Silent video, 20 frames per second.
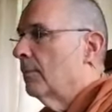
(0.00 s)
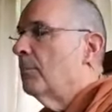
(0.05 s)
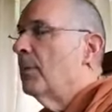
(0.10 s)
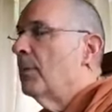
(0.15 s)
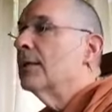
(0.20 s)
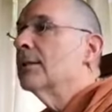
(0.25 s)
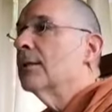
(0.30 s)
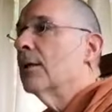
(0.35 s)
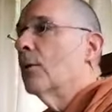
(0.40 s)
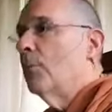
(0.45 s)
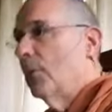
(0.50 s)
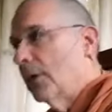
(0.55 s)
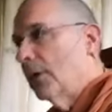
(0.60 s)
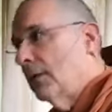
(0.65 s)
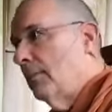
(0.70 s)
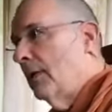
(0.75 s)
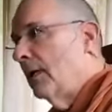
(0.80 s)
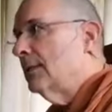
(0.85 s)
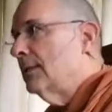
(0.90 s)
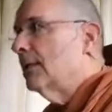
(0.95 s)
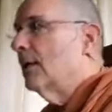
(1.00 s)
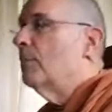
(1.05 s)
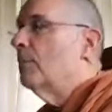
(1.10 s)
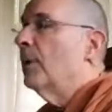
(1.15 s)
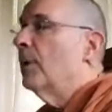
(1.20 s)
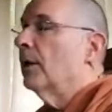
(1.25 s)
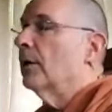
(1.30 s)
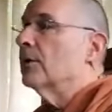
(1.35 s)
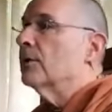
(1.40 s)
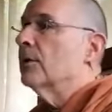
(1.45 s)
makes a
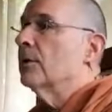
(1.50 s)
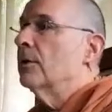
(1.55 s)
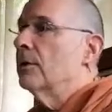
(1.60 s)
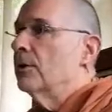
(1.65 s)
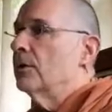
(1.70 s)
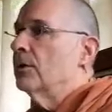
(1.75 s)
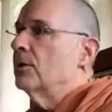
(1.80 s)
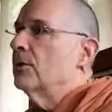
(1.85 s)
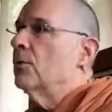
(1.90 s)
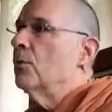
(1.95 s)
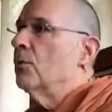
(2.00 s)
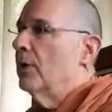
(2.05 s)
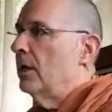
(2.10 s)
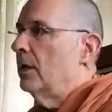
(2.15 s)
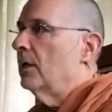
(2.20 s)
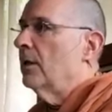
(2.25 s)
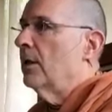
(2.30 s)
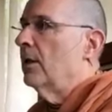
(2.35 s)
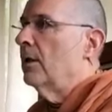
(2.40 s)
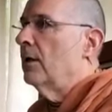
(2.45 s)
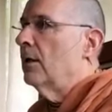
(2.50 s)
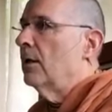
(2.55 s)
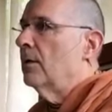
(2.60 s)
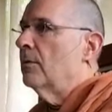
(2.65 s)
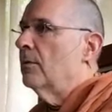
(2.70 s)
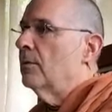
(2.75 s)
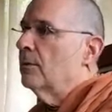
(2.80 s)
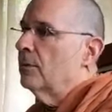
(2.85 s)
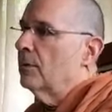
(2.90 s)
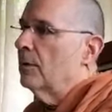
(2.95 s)
comparison, and this is the way
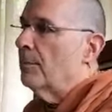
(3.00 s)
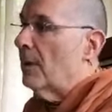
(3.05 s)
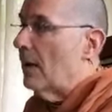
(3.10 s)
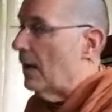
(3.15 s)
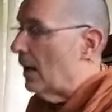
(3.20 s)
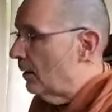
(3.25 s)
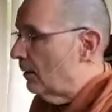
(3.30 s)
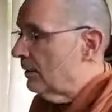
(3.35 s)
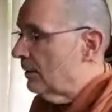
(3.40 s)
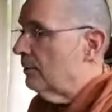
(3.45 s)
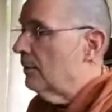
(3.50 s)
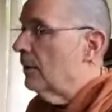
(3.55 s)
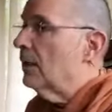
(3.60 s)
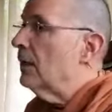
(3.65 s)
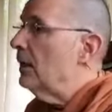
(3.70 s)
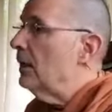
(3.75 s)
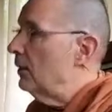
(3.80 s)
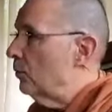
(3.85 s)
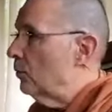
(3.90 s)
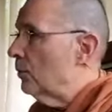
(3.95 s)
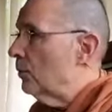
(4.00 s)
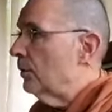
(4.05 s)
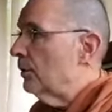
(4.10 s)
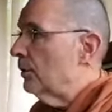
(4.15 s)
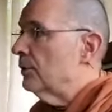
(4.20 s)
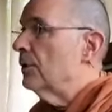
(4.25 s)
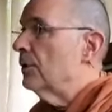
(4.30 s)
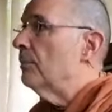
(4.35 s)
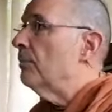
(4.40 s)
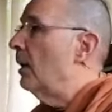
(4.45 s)
the Gita
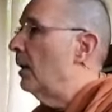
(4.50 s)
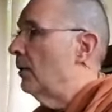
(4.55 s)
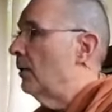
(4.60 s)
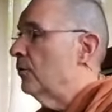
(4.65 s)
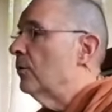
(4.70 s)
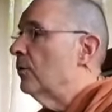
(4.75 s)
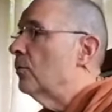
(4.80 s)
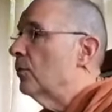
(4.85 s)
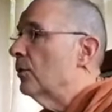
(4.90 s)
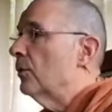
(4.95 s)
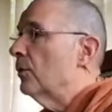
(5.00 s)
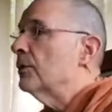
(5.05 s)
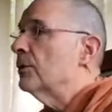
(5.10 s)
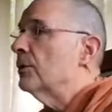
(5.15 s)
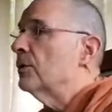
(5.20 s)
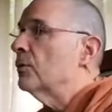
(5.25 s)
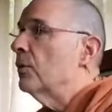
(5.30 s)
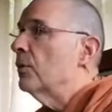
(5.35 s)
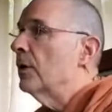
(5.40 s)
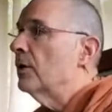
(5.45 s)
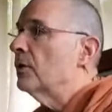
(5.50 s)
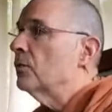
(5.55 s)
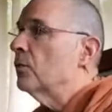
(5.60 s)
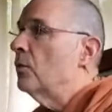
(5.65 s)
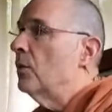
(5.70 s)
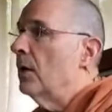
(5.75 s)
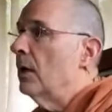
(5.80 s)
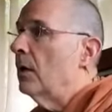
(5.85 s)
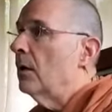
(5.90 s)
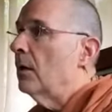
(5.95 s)
works, and the Bhagavatam works this way as
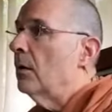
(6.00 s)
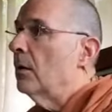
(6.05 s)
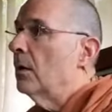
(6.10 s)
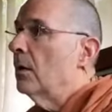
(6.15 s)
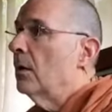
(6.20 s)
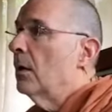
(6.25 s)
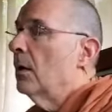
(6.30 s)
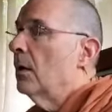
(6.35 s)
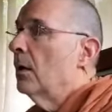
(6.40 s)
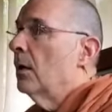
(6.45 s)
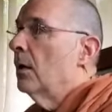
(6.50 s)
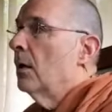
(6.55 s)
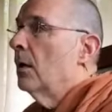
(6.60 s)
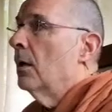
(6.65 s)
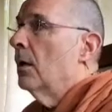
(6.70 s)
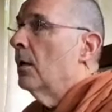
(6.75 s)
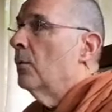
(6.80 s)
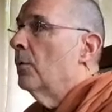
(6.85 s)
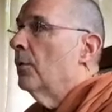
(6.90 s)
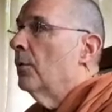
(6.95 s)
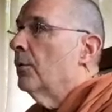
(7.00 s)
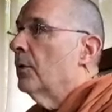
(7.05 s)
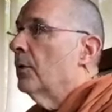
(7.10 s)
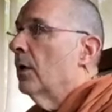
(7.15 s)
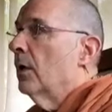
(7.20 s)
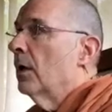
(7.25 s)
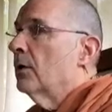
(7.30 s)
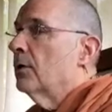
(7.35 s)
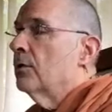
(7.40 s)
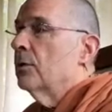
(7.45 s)
well, with
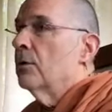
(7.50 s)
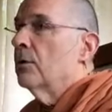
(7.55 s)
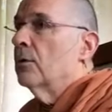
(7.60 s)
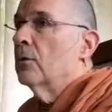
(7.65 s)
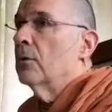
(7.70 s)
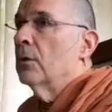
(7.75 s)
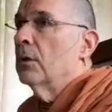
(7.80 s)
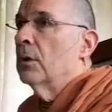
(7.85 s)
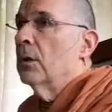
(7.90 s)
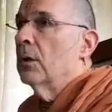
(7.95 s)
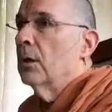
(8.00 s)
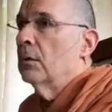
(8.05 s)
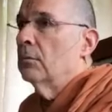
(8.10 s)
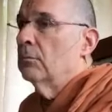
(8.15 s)
regard to